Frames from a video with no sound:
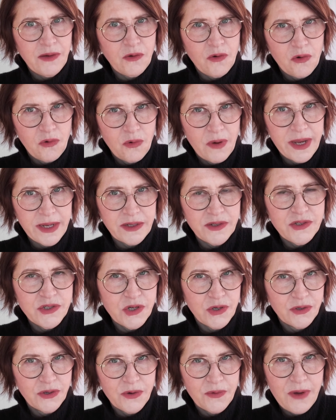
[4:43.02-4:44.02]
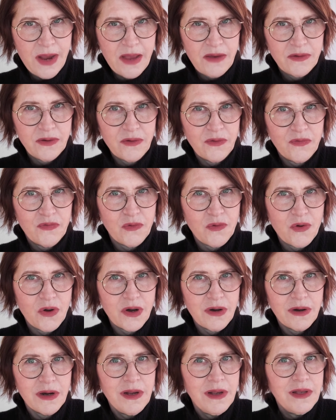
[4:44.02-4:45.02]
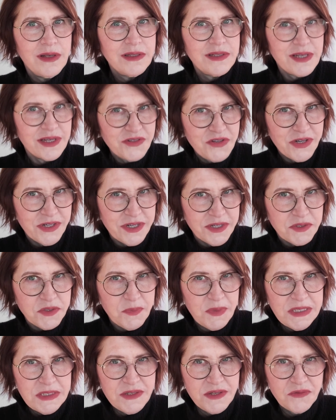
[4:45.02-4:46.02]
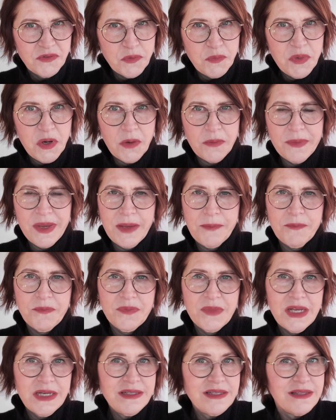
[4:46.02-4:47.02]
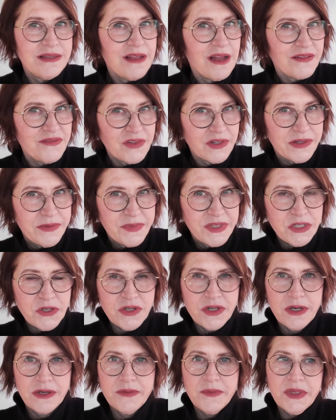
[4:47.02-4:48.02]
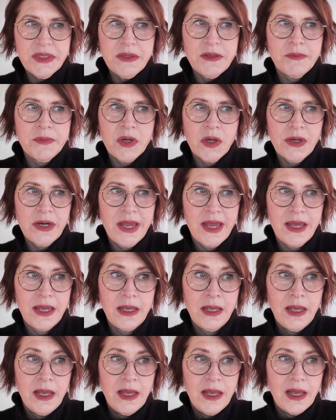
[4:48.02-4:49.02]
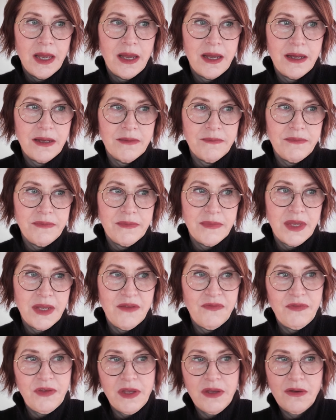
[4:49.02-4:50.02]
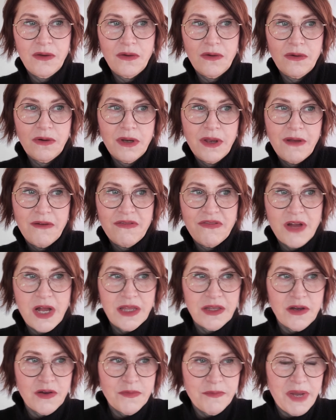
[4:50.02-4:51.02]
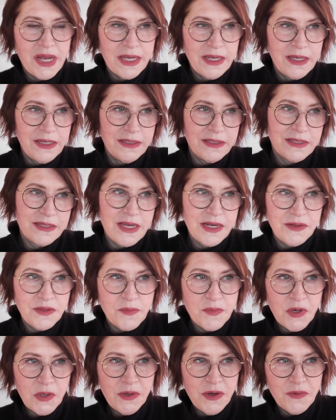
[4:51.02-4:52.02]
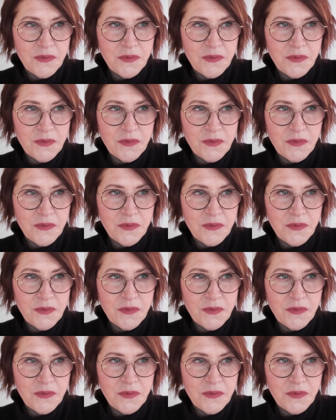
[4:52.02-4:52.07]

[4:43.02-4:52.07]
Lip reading: quick turnaround for such an expensive apartment. That is not very much time on the market. If you follow my State of the Market